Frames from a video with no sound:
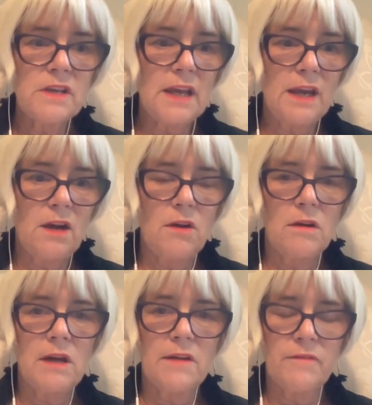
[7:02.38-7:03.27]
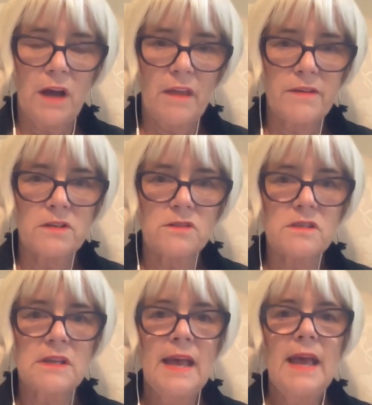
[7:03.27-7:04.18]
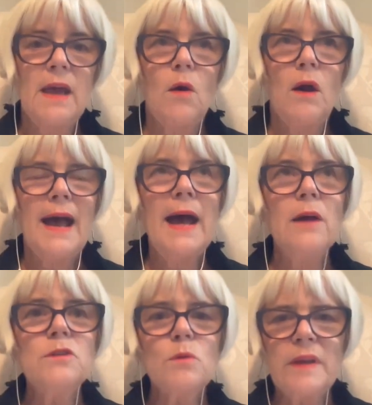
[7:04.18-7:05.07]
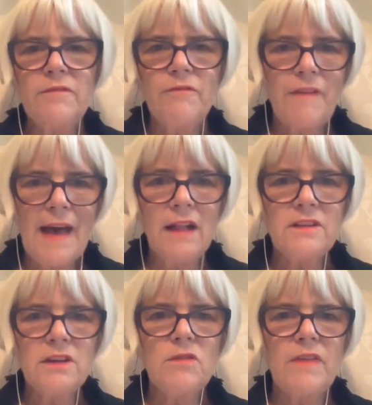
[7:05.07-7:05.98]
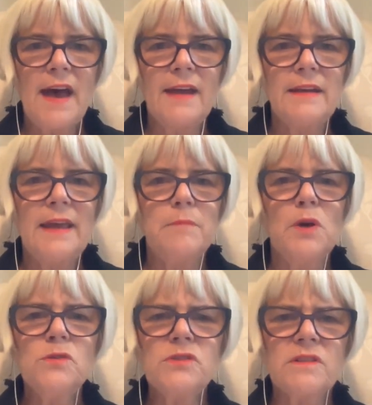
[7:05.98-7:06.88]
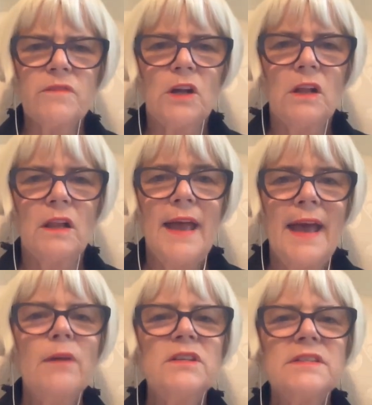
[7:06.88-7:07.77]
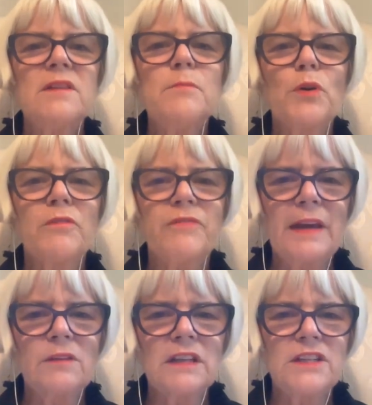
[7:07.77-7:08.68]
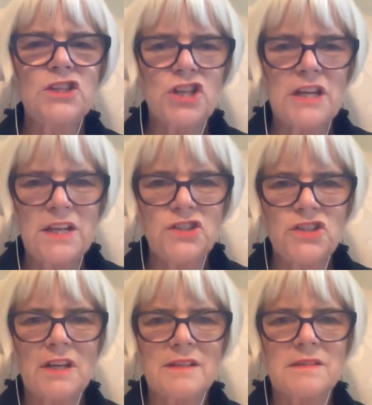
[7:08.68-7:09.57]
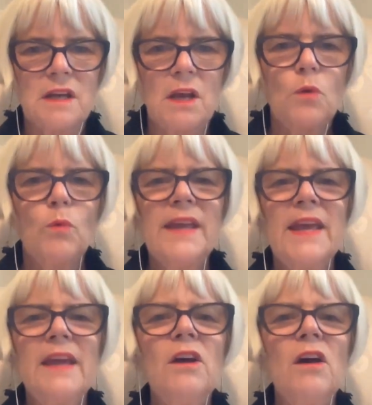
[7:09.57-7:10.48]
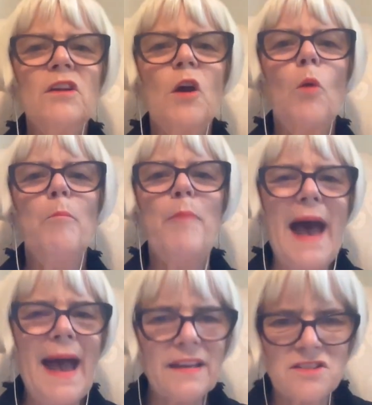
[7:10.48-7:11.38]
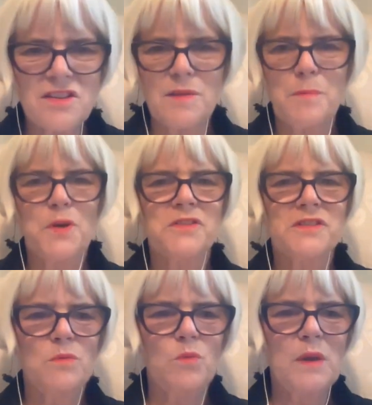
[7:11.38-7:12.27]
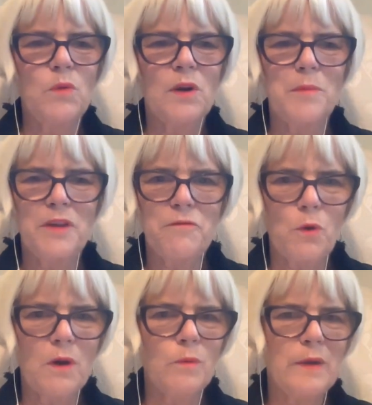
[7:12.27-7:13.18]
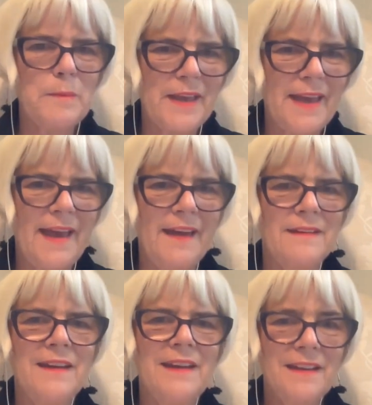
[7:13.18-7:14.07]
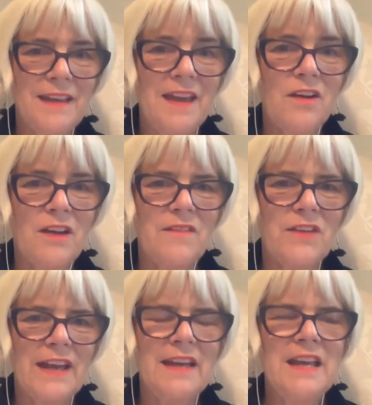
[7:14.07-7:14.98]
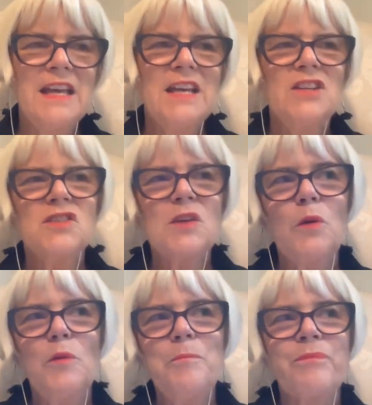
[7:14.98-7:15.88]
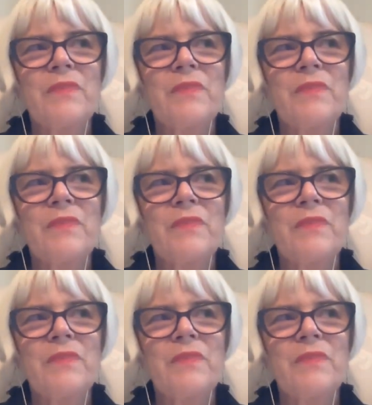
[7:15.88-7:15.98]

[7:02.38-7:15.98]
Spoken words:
the care of others. How do we value that? And most of all, how does it profoundly change us? We cannot go back to the person we were before we began caregiving. So